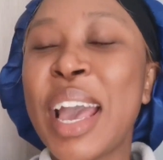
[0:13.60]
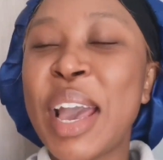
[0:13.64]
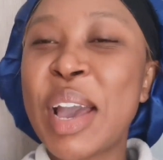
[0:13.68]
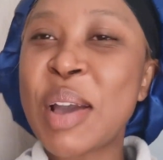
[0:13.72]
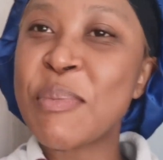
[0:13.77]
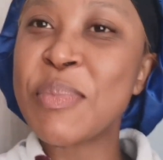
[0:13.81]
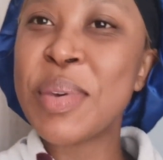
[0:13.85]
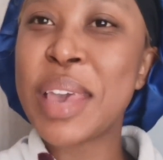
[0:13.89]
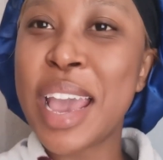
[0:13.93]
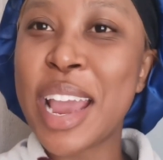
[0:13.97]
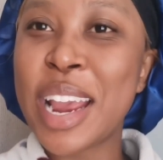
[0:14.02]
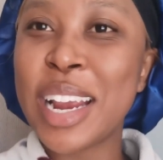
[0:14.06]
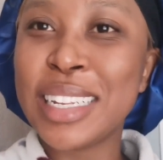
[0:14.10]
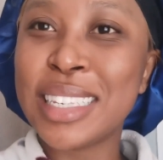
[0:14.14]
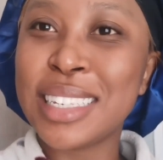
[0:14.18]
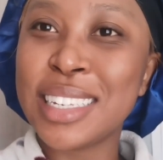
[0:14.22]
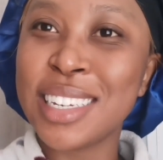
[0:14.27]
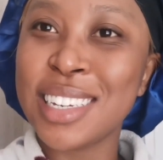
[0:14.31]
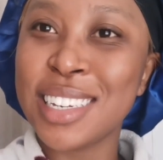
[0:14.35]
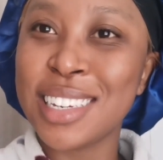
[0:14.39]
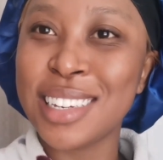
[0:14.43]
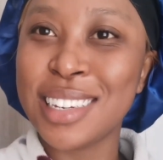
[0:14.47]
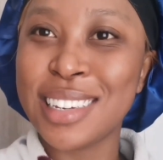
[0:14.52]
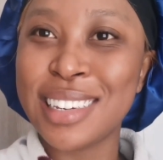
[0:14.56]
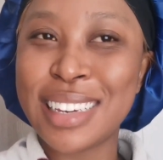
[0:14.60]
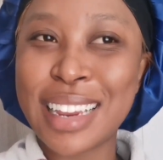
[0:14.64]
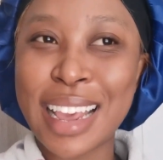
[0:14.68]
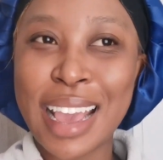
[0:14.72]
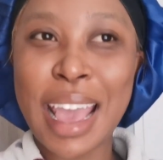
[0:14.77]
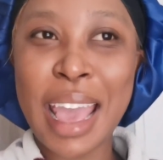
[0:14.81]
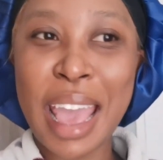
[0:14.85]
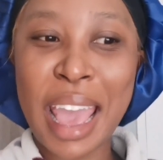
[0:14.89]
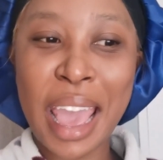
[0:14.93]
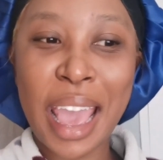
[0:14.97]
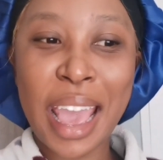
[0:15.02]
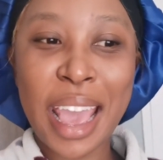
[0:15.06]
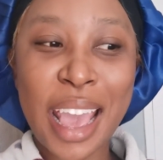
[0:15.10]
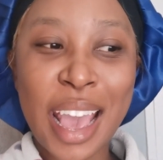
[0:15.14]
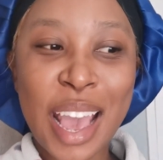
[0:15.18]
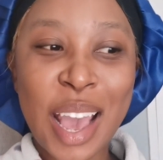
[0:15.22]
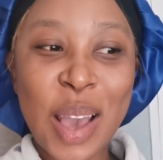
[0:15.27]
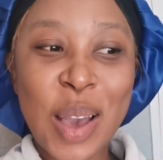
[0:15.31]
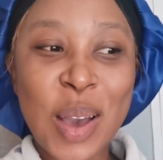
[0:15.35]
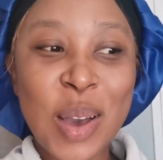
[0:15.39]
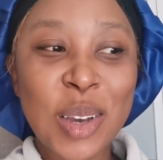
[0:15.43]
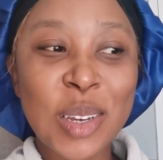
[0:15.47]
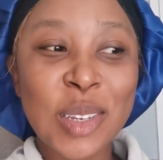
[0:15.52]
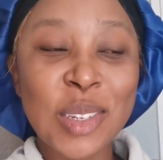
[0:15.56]
Happy Heritage Day.
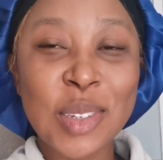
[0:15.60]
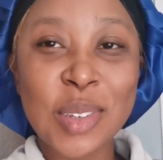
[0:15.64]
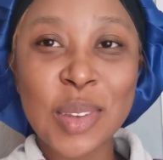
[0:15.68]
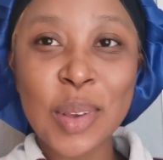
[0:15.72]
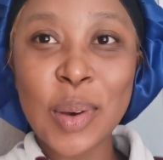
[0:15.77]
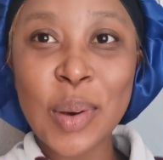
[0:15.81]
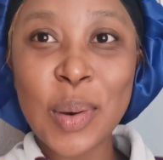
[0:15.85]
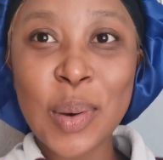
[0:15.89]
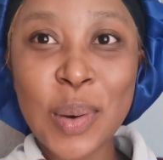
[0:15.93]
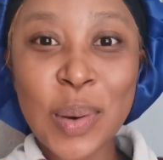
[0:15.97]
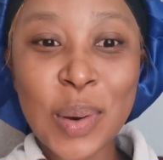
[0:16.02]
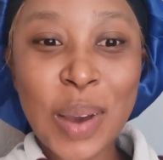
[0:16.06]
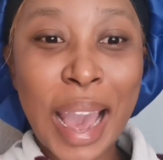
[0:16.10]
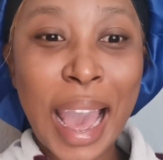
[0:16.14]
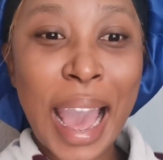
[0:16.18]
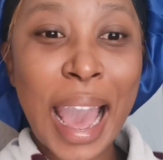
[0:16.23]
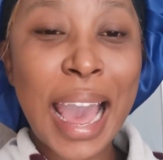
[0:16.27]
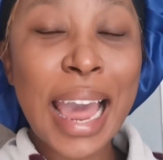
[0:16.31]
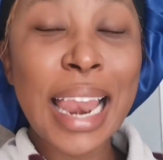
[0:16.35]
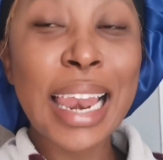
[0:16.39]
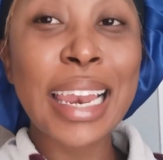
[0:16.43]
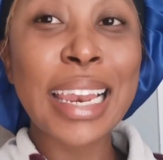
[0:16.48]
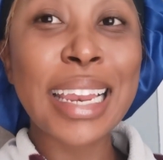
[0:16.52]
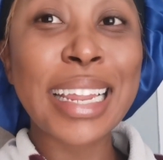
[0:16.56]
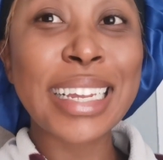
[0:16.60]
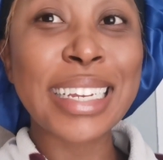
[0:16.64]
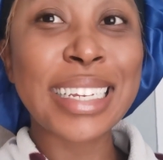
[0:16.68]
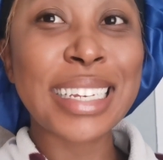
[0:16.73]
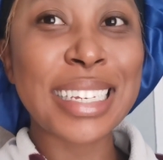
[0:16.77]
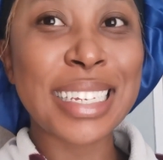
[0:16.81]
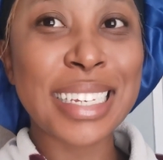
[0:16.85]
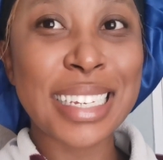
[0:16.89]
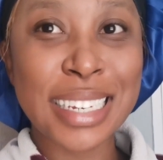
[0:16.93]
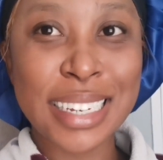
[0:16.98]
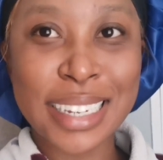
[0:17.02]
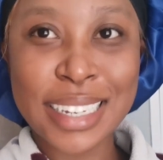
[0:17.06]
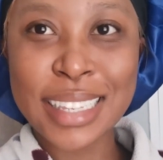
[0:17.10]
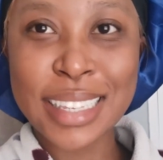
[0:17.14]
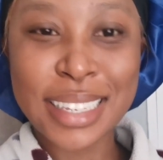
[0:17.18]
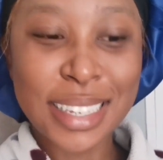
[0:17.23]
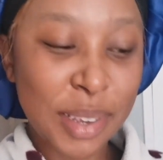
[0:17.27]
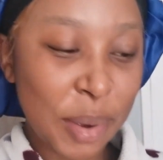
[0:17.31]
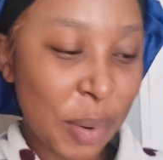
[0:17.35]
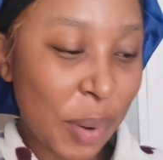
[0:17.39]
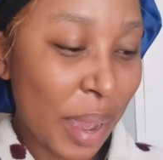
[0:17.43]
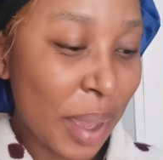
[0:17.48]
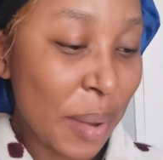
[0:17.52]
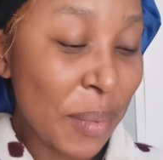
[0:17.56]
So I legit,
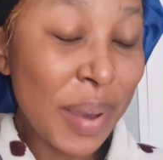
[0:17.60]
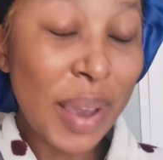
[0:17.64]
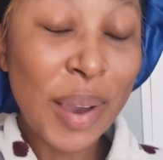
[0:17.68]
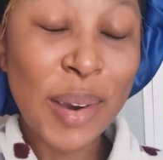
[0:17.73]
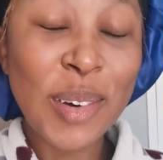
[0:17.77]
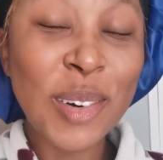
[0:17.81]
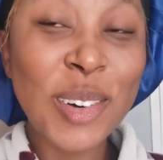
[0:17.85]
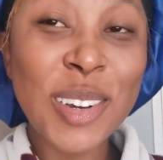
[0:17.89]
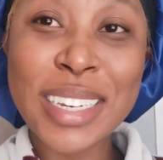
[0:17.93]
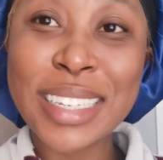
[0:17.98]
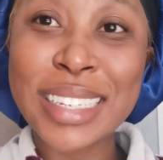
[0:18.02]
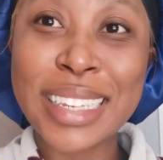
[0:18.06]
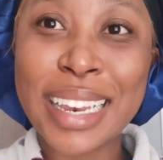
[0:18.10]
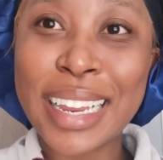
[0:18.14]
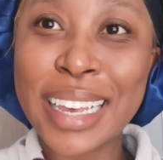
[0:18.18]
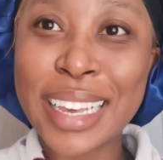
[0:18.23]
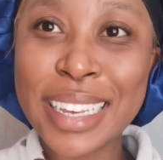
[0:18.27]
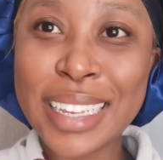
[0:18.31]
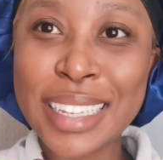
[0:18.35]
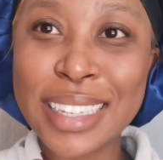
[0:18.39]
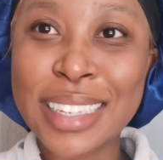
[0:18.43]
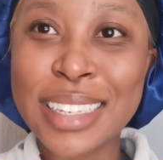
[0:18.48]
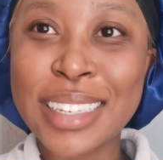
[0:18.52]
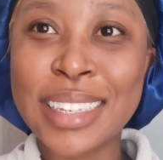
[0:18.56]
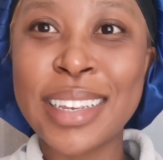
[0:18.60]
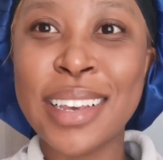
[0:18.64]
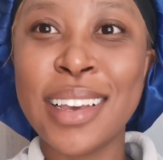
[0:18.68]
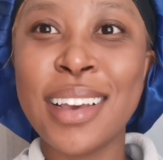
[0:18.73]
why am I always late?